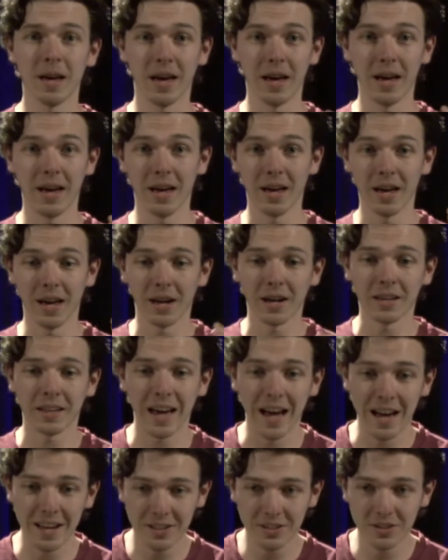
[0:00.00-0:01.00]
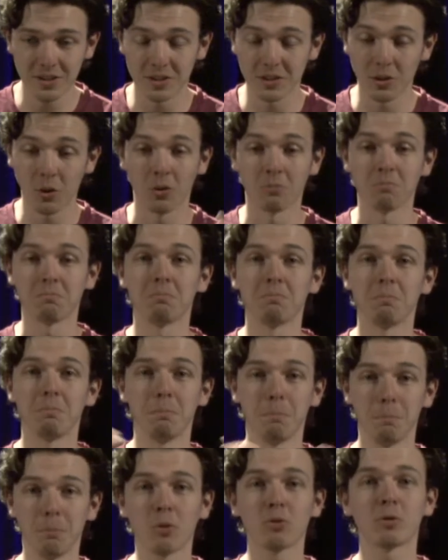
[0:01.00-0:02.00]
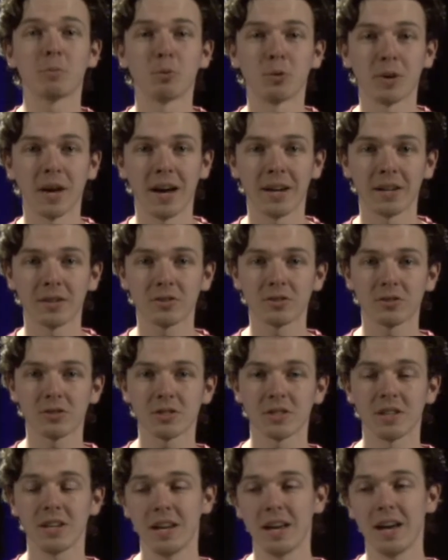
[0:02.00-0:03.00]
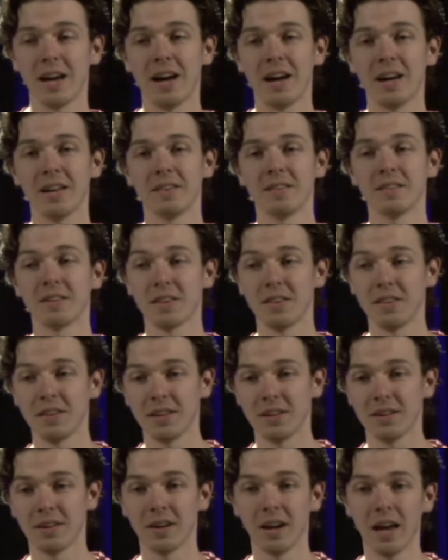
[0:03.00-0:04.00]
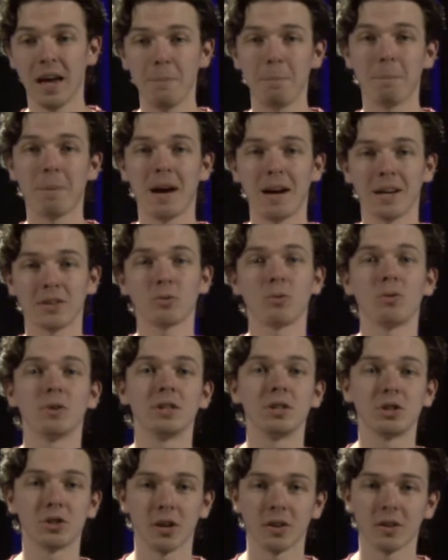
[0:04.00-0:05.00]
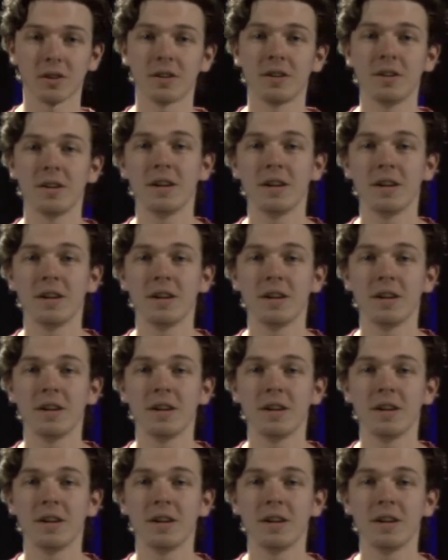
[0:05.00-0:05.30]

a character or multiple characters and their impact on each other.